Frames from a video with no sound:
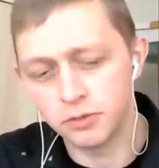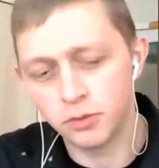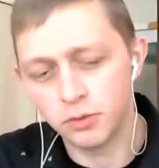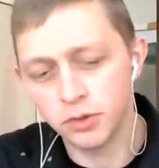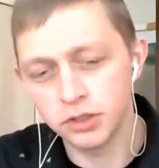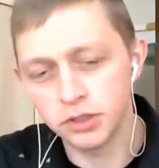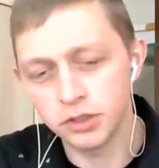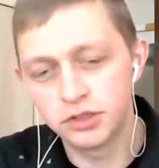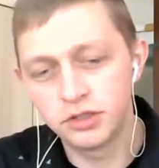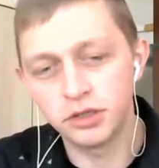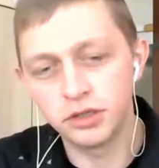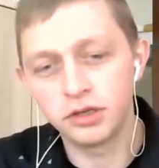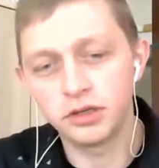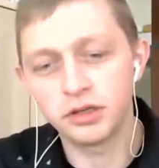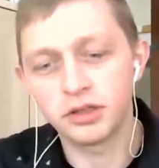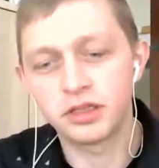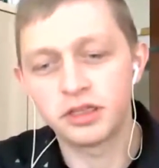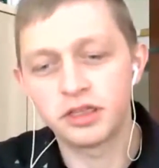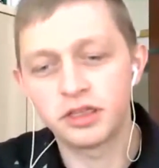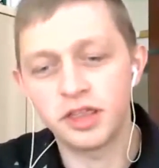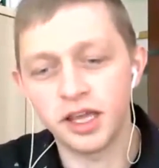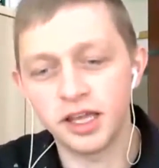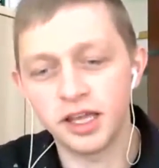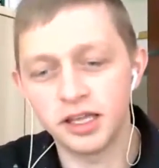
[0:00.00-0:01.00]
what do you
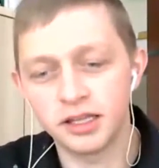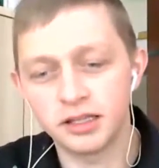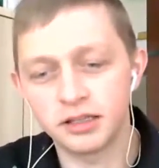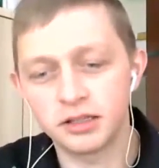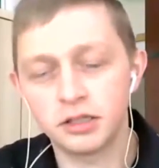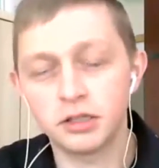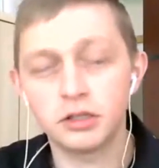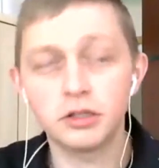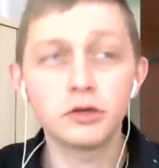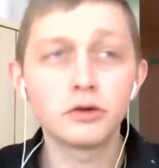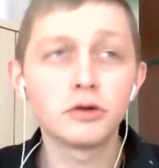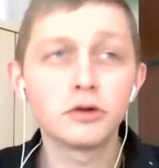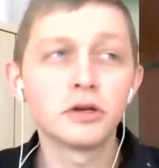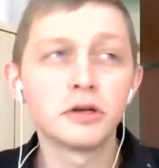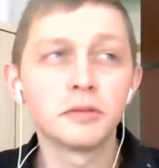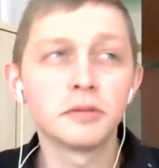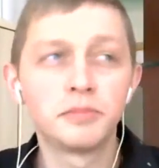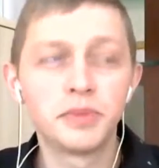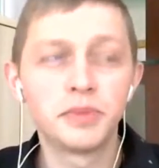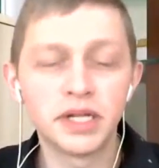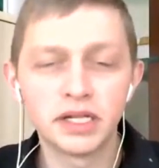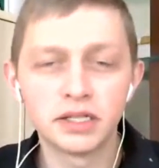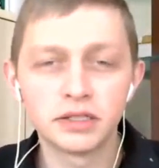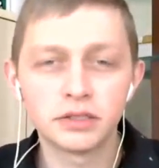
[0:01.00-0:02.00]
think? You're gonna
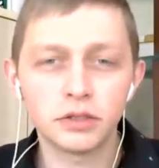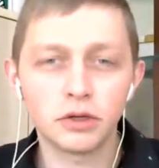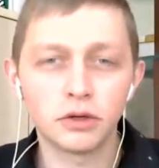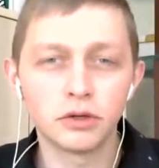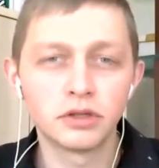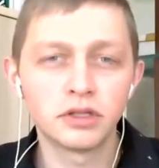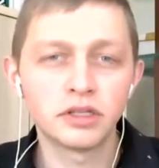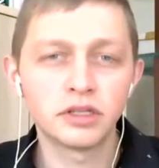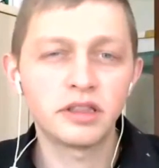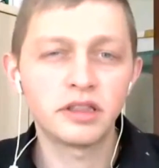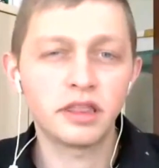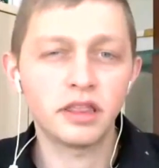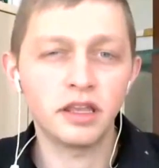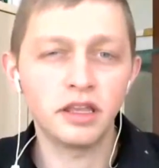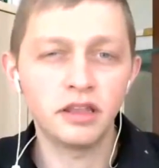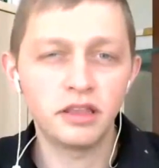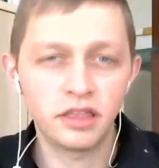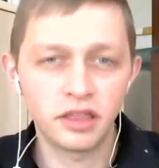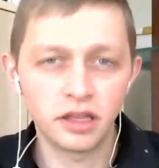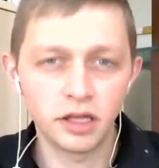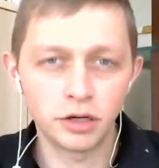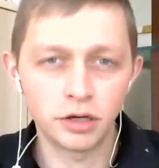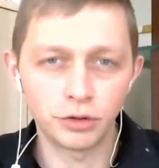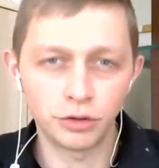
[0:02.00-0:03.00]
build on the
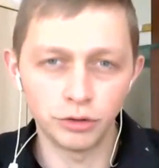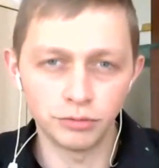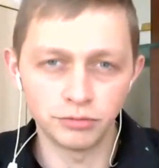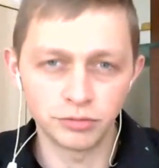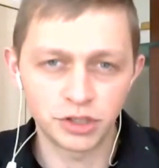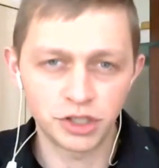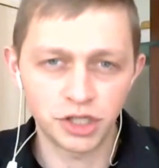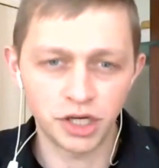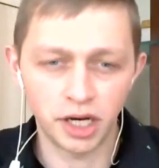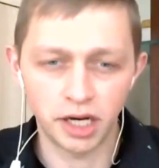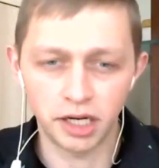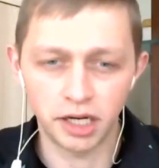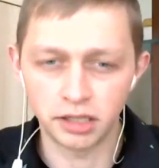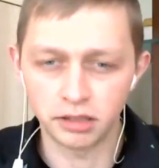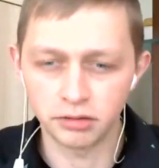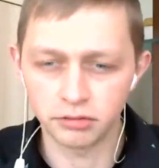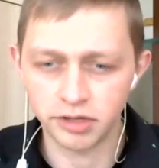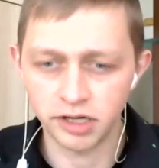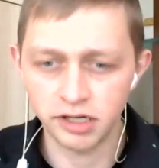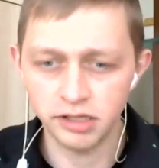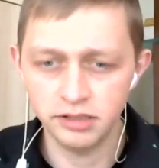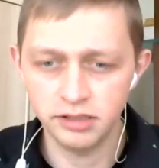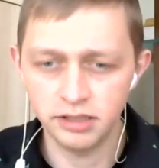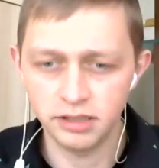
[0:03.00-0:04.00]
Ethereum chain,
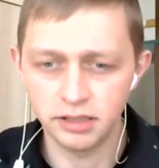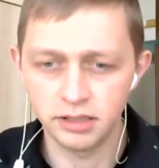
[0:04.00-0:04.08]
right?